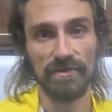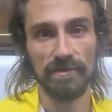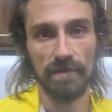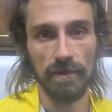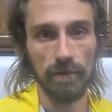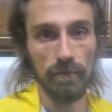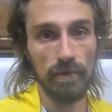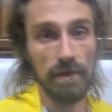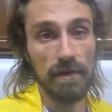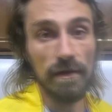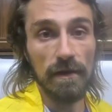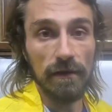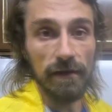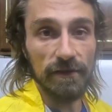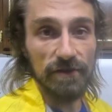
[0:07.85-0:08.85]
So
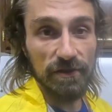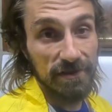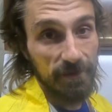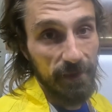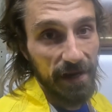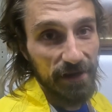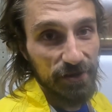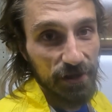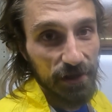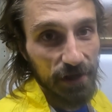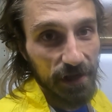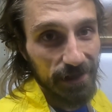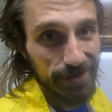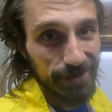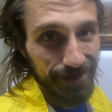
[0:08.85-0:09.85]
let's just
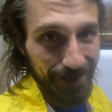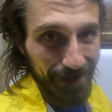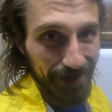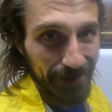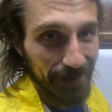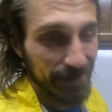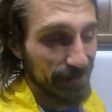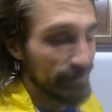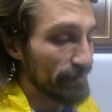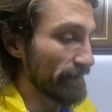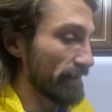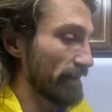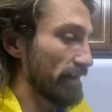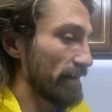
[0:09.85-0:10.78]
imagine it's the 90s.